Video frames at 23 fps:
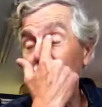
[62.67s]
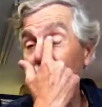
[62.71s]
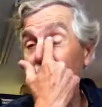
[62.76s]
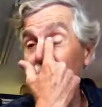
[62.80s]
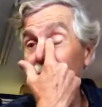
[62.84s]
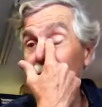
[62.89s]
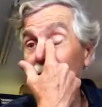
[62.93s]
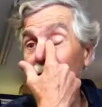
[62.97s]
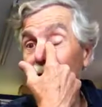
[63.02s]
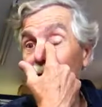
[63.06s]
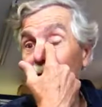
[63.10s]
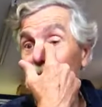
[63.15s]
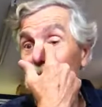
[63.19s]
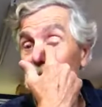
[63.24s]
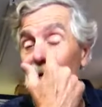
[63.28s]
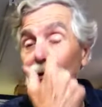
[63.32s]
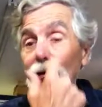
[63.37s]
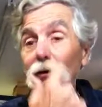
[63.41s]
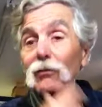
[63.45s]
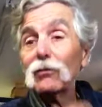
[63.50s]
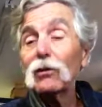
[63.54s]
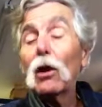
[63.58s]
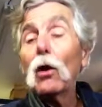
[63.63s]
800
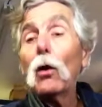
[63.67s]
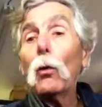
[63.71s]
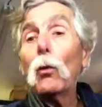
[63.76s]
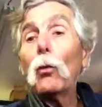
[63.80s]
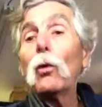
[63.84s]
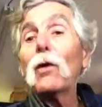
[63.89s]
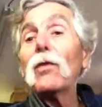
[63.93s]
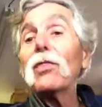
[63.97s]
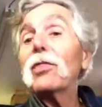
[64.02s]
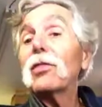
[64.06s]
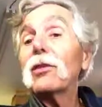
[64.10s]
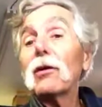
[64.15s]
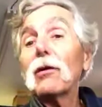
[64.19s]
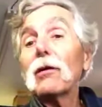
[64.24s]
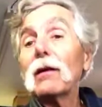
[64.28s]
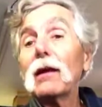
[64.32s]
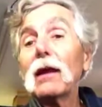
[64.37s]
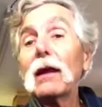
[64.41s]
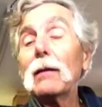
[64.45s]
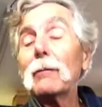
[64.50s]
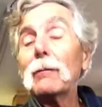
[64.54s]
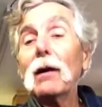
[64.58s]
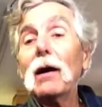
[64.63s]
series with their
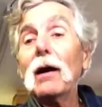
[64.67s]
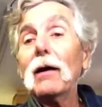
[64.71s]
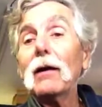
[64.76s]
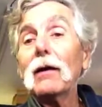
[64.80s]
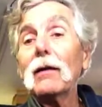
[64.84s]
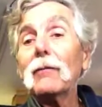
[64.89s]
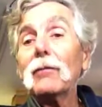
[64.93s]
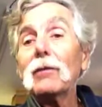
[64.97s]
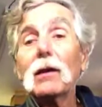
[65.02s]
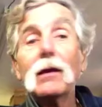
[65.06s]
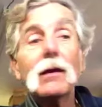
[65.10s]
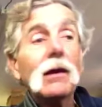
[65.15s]
name on it.